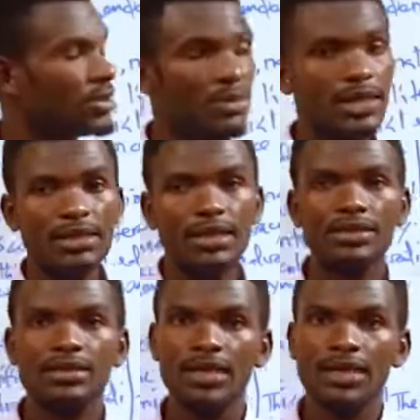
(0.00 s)
It means
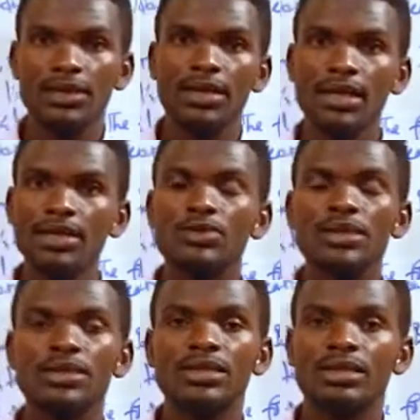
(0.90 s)
that the
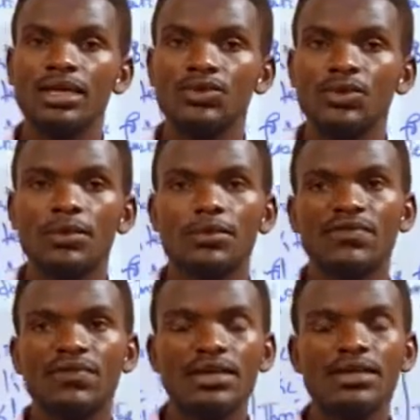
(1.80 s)
education that were
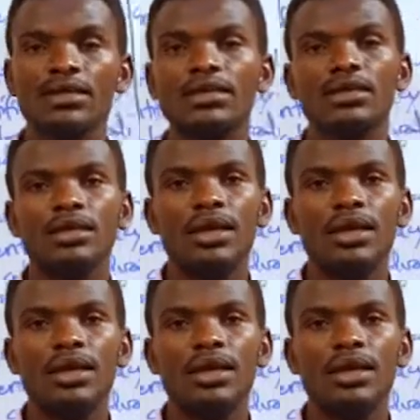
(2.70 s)
provided